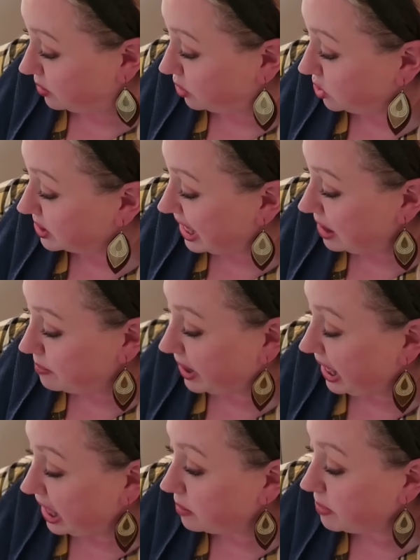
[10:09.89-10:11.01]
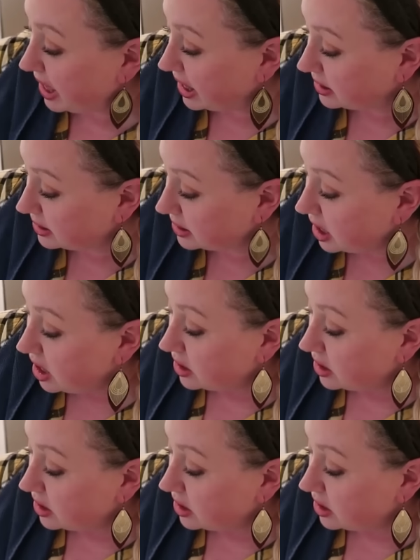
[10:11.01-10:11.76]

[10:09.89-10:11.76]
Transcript: they will use 8 by 8 pans.